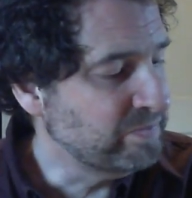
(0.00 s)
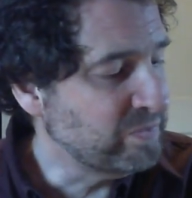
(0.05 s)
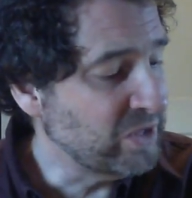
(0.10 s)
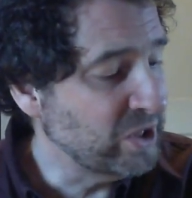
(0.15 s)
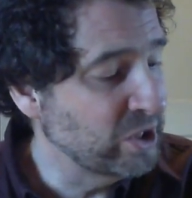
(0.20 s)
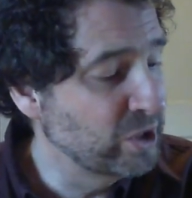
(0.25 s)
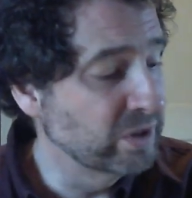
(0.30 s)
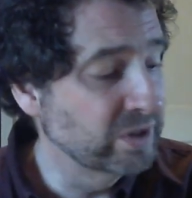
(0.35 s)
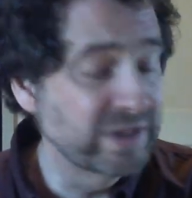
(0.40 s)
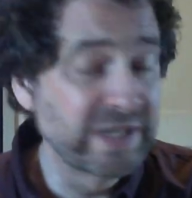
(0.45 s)

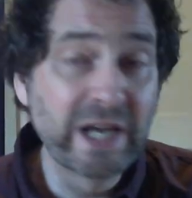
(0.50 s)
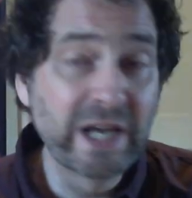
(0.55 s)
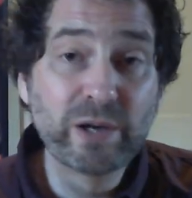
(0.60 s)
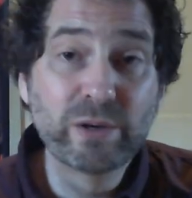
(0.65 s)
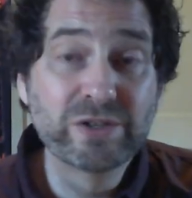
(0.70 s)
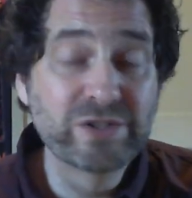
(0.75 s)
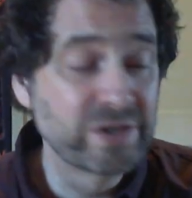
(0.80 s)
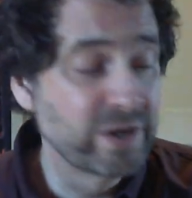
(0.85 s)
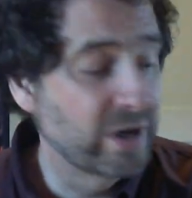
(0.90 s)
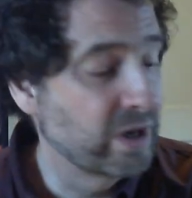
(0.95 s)
He looked down
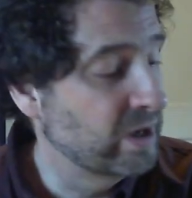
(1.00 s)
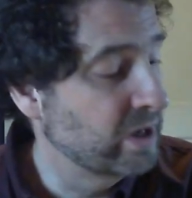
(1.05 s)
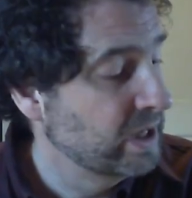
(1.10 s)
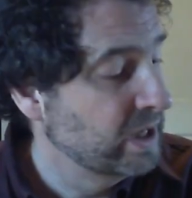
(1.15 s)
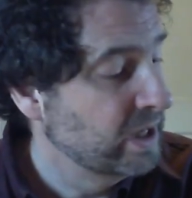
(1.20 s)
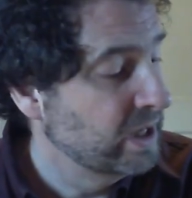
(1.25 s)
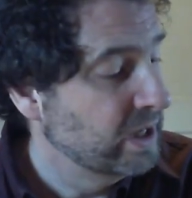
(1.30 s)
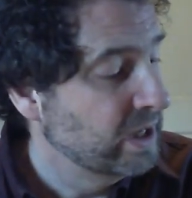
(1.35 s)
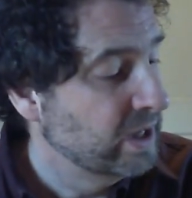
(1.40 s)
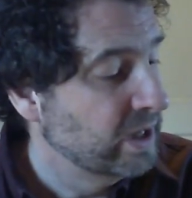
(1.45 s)
and saw
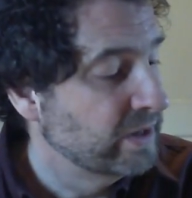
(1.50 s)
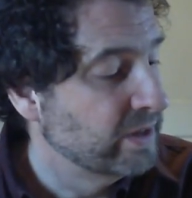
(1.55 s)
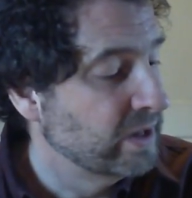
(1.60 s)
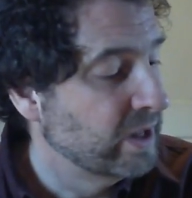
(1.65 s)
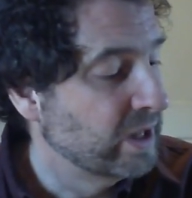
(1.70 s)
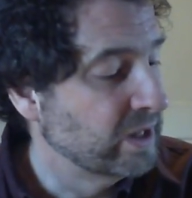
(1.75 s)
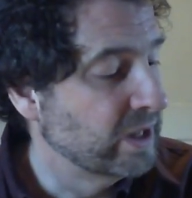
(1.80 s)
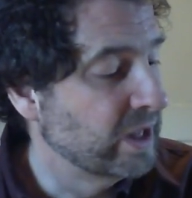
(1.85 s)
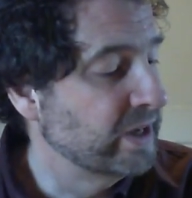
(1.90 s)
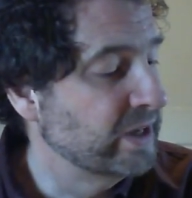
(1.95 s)

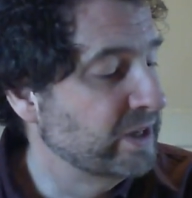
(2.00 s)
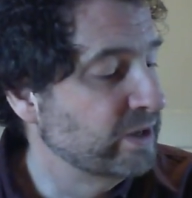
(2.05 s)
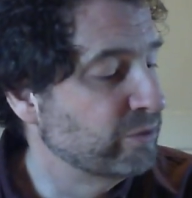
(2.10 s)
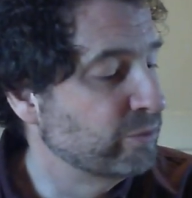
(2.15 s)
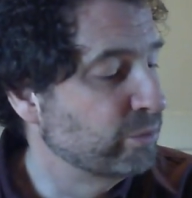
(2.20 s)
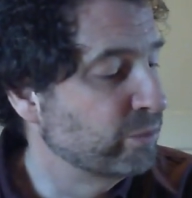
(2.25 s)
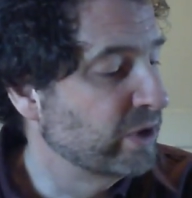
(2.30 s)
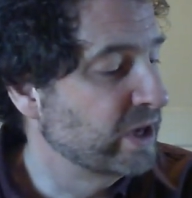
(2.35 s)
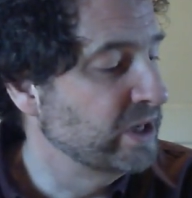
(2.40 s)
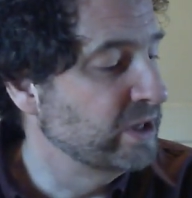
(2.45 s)
a line
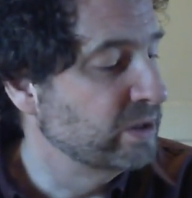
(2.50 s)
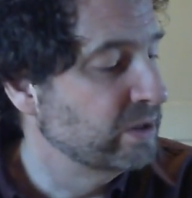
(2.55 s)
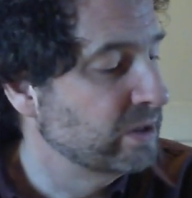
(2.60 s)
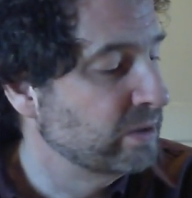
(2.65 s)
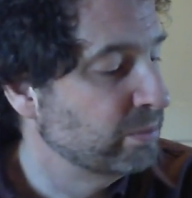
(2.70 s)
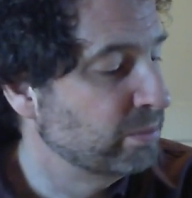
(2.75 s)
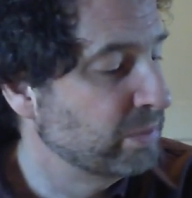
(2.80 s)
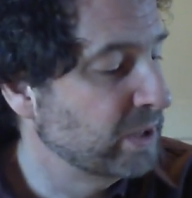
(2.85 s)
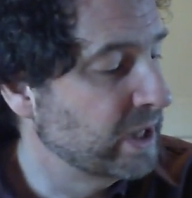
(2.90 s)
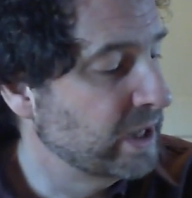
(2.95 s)
of bright
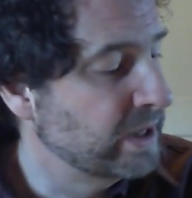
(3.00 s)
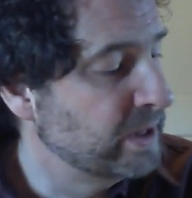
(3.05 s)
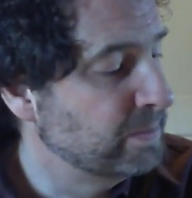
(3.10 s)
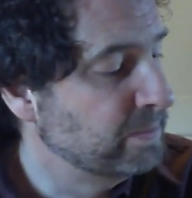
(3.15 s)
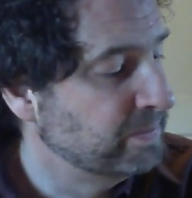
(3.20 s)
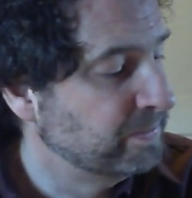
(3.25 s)
blood.